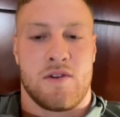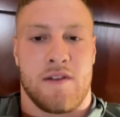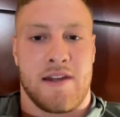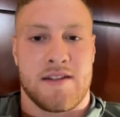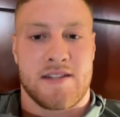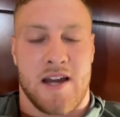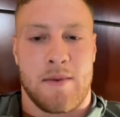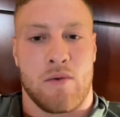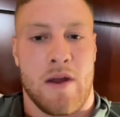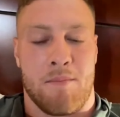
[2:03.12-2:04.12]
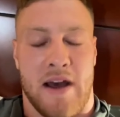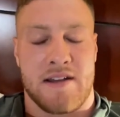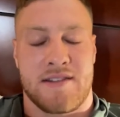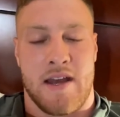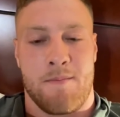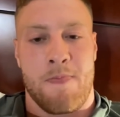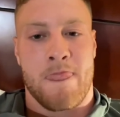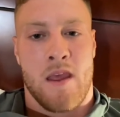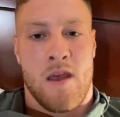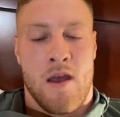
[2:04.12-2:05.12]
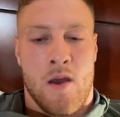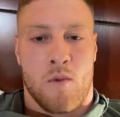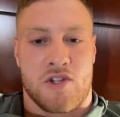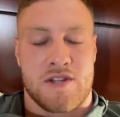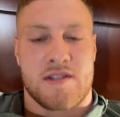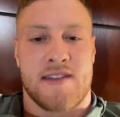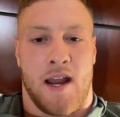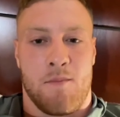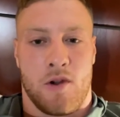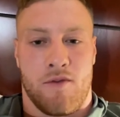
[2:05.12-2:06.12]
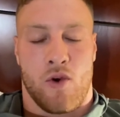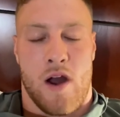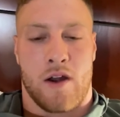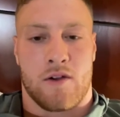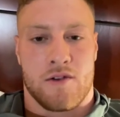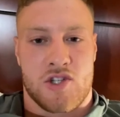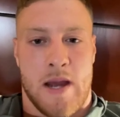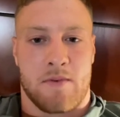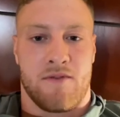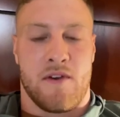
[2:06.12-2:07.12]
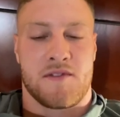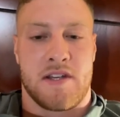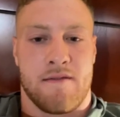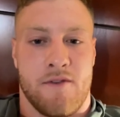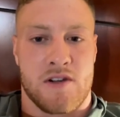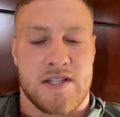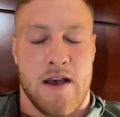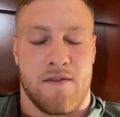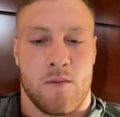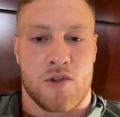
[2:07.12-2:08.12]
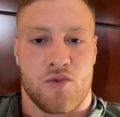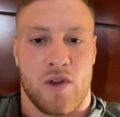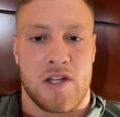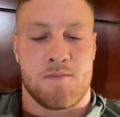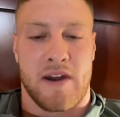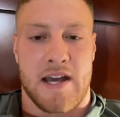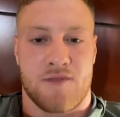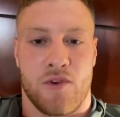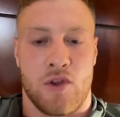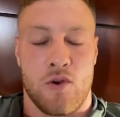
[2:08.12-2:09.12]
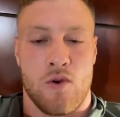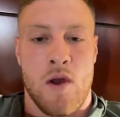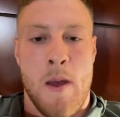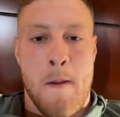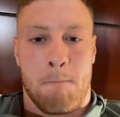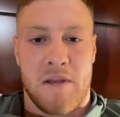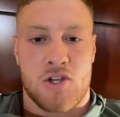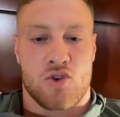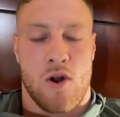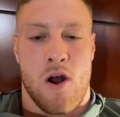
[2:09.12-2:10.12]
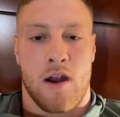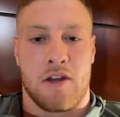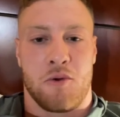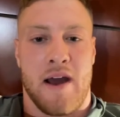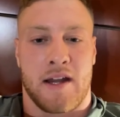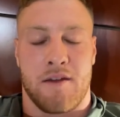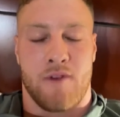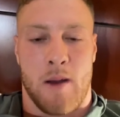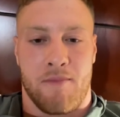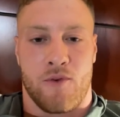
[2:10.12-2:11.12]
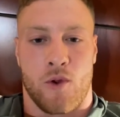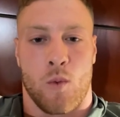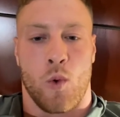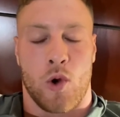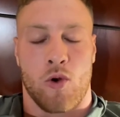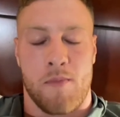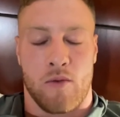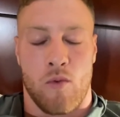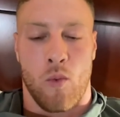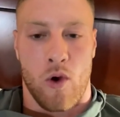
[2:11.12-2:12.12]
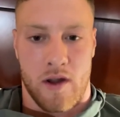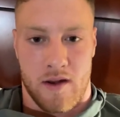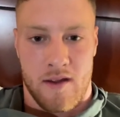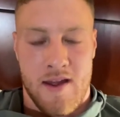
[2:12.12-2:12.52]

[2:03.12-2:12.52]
on the inside of my right bicep, which is the second book of Chronicles, chapter 15, verse 7, which reads, "But as for you, be strong and do not give up, for your work will be rewarded."